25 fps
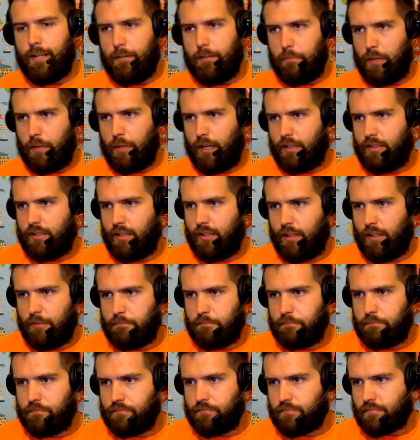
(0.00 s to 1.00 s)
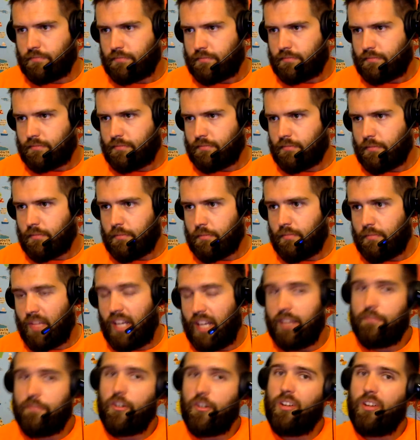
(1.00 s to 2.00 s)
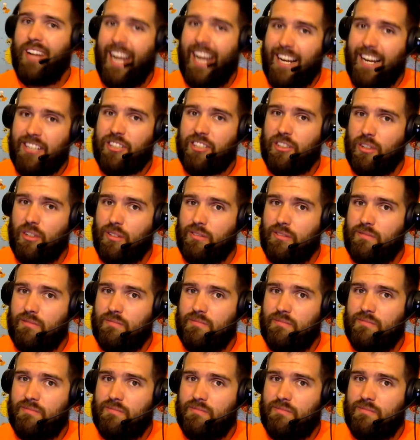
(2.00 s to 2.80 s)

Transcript: But um, if you're national,